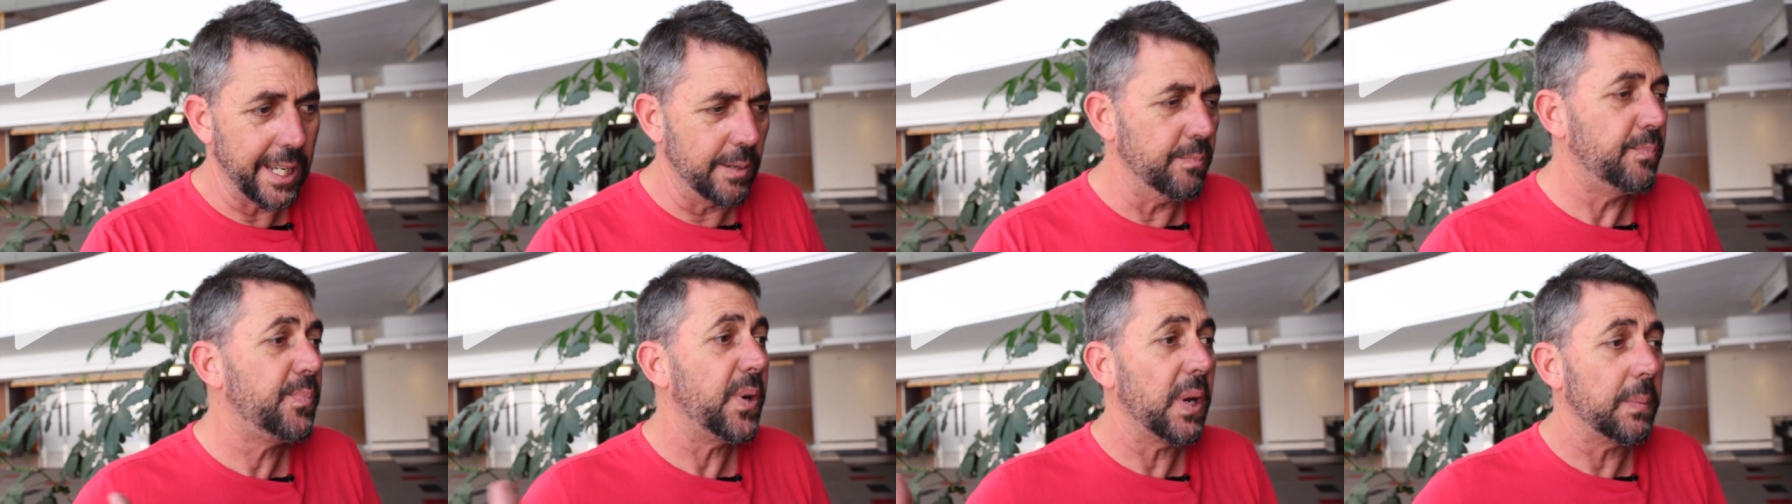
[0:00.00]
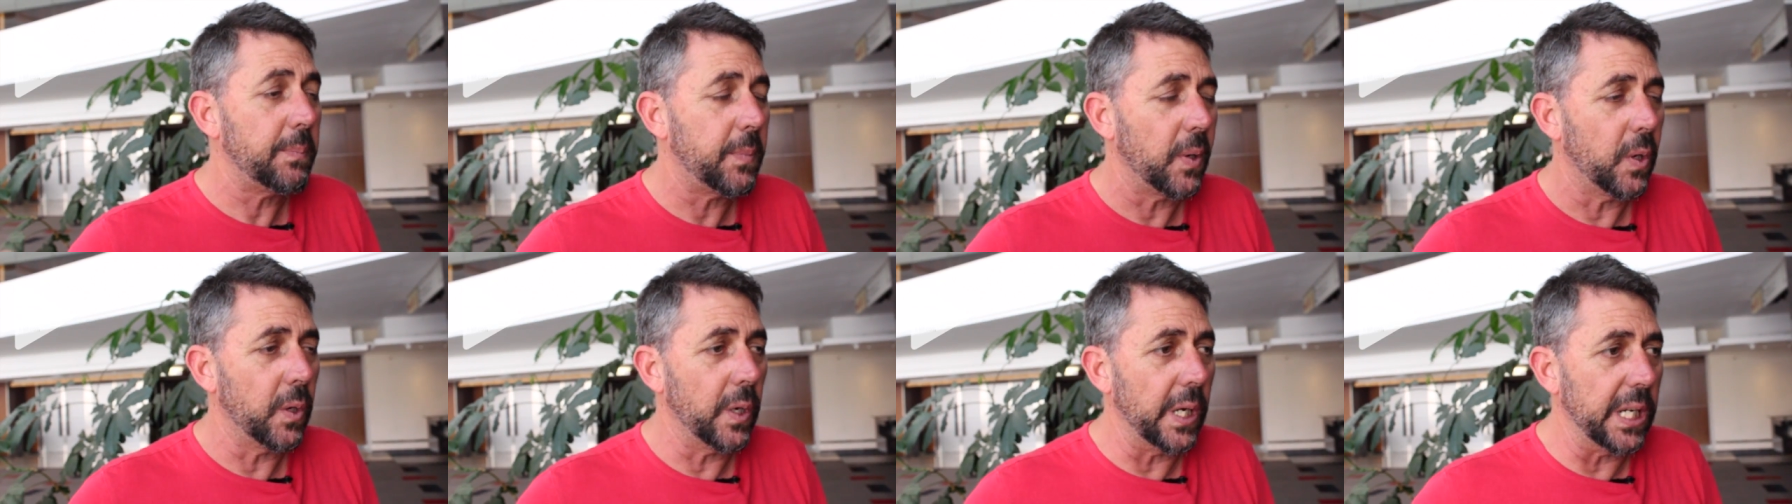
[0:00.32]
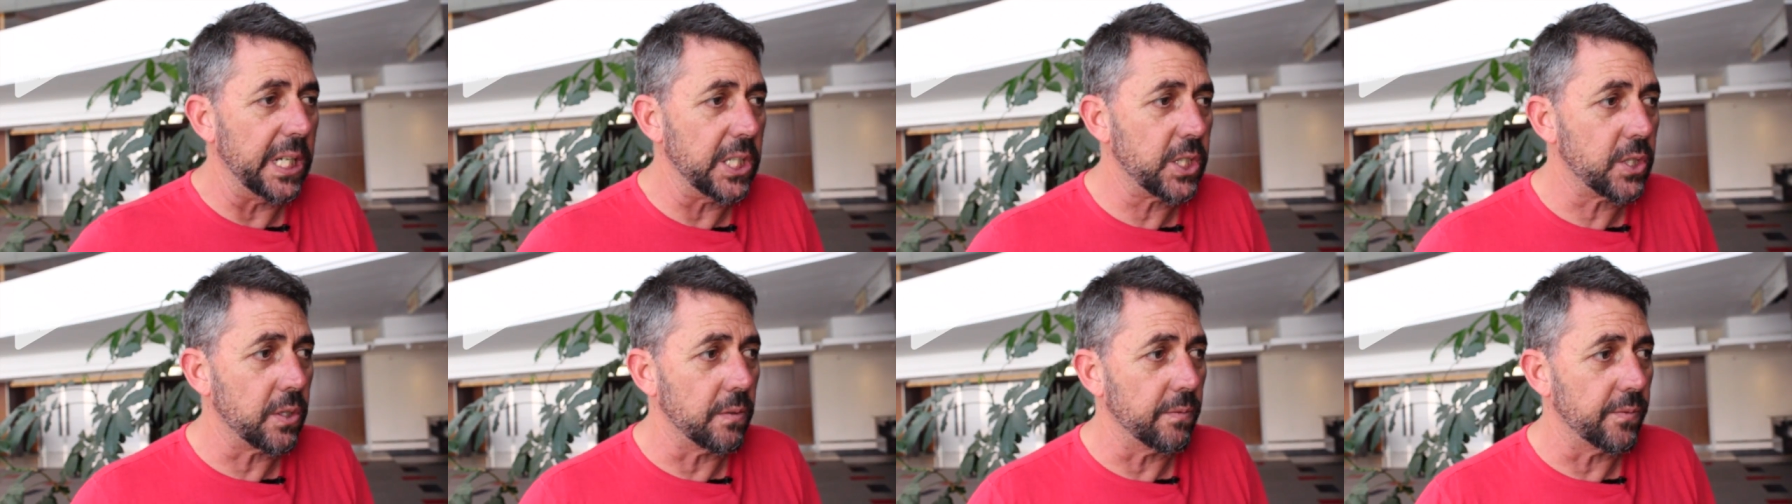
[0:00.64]
in
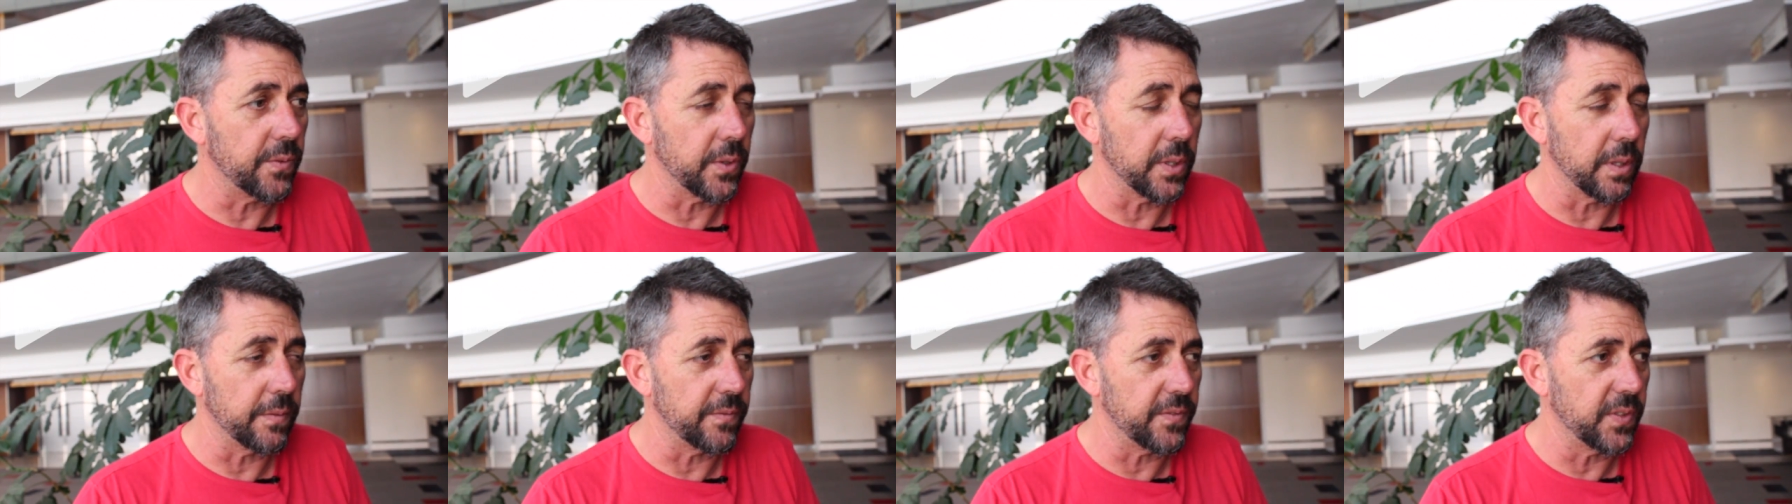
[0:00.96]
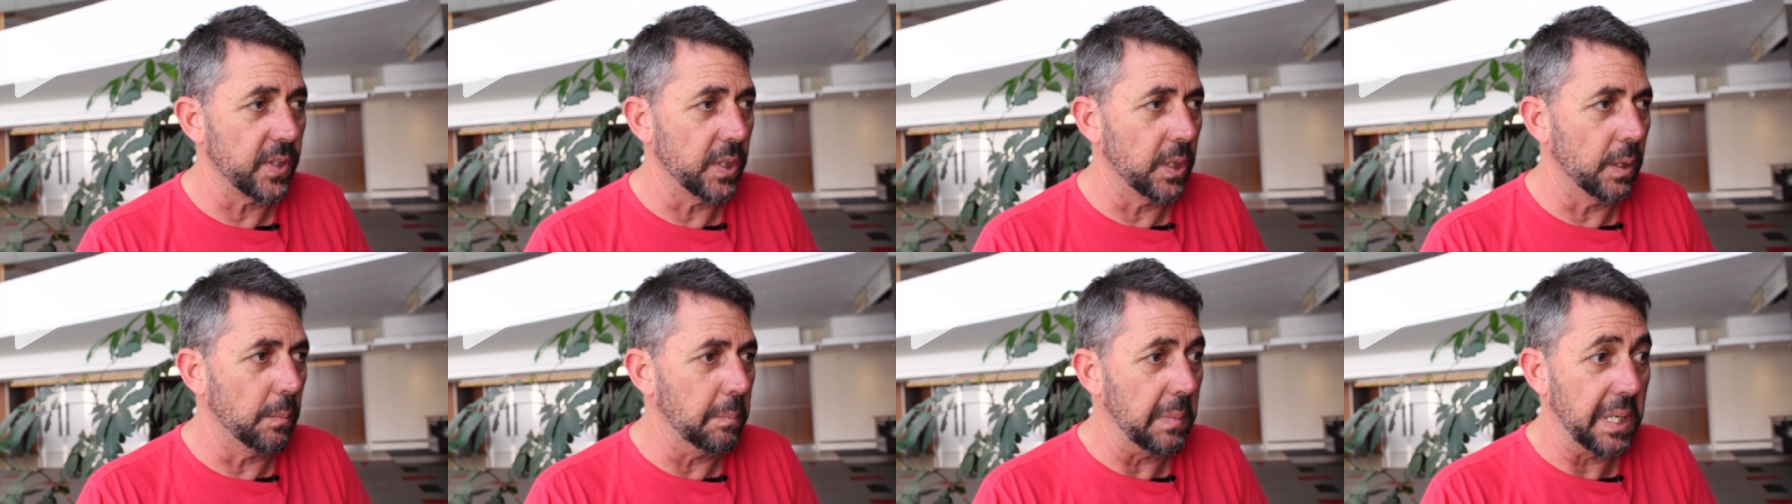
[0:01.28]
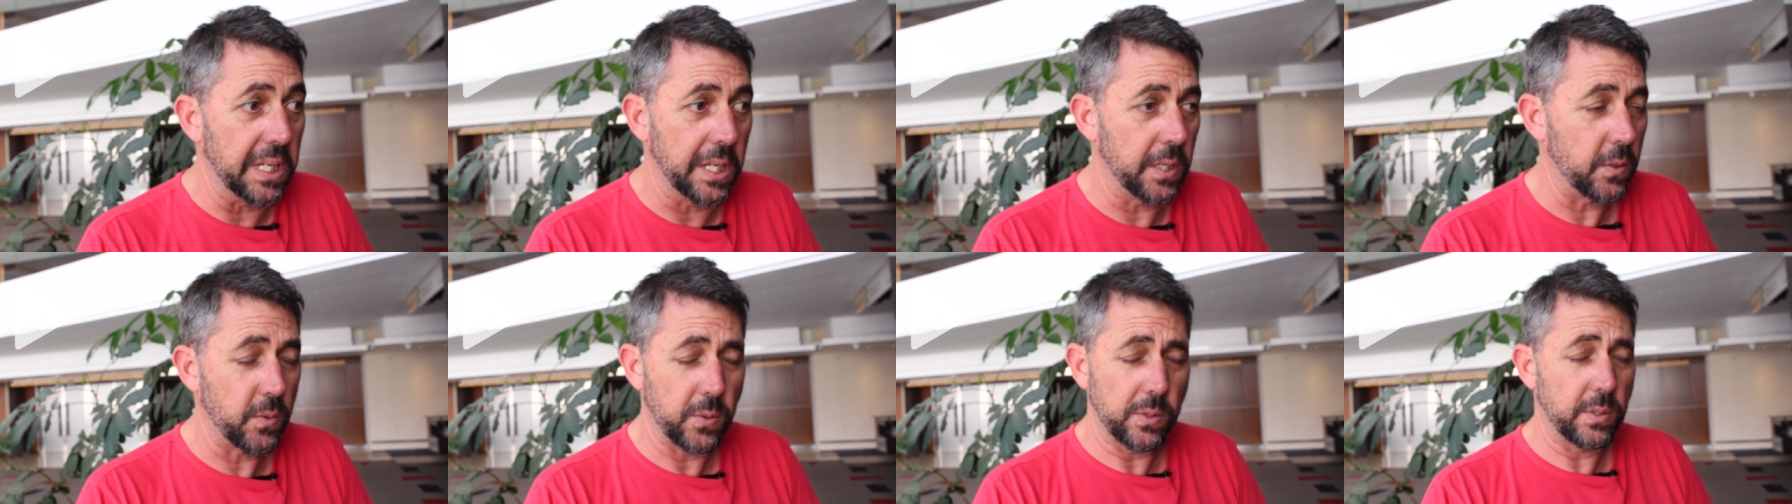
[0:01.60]
preparation for the
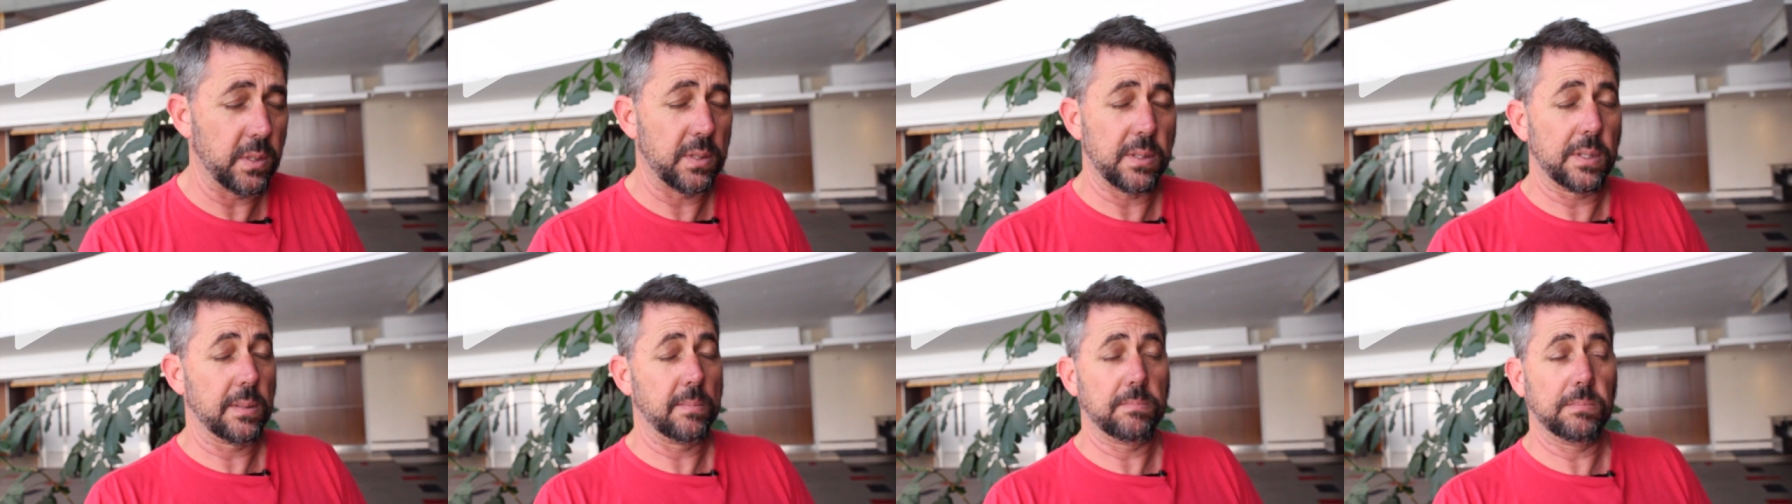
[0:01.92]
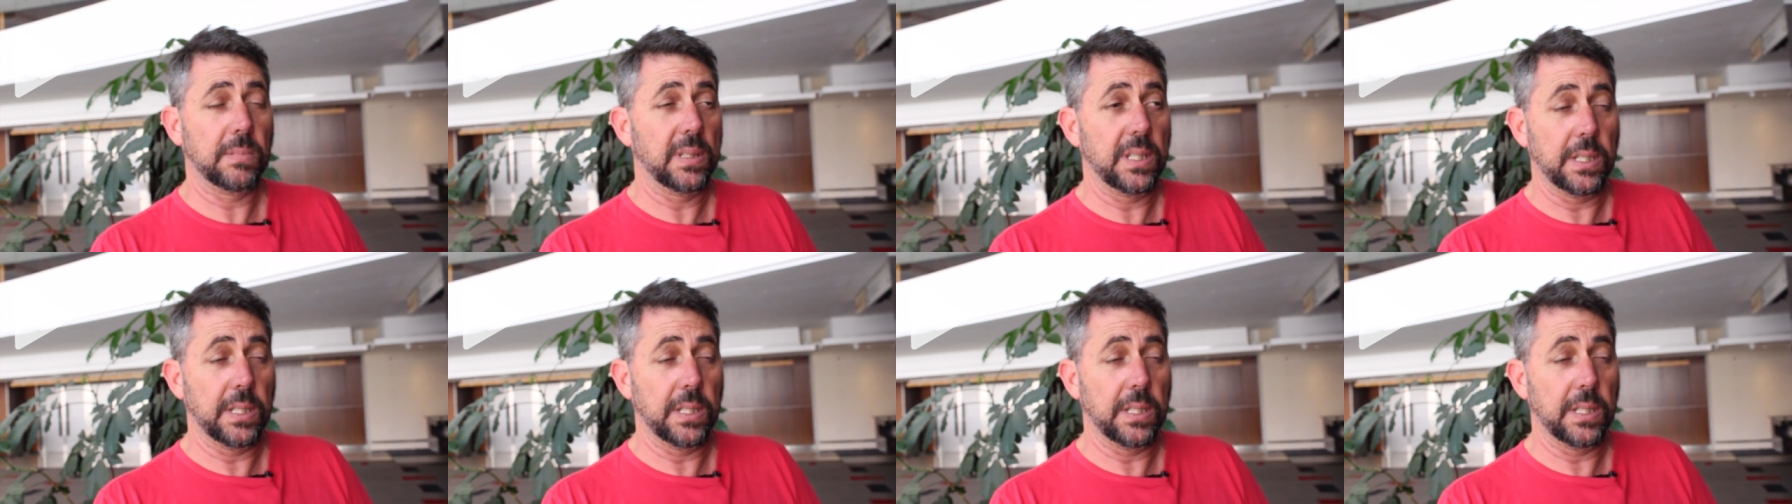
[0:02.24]
film, and it was,